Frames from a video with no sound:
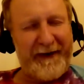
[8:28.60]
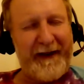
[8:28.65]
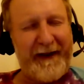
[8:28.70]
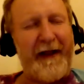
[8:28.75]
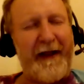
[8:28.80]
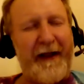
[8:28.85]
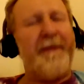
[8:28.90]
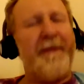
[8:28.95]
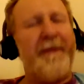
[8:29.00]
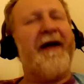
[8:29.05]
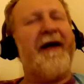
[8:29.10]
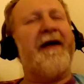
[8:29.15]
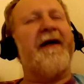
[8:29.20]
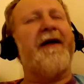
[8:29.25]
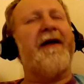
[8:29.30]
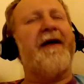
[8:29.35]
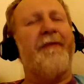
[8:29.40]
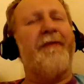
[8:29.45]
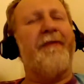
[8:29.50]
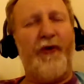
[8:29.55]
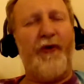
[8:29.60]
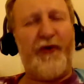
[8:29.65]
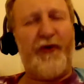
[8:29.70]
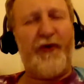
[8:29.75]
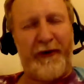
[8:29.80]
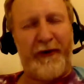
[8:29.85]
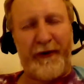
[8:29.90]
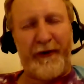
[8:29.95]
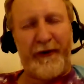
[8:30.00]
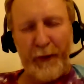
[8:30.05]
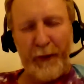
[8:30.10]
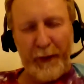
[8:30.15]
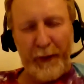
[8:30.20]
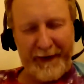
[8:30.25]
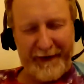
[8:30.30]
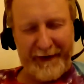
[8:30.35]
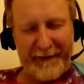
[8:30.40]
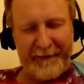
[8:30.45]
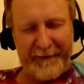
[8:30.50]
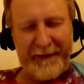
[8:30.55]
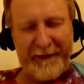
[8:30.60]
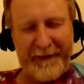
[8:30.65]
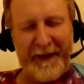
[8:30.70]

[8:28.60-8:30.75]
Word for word: in my emotional work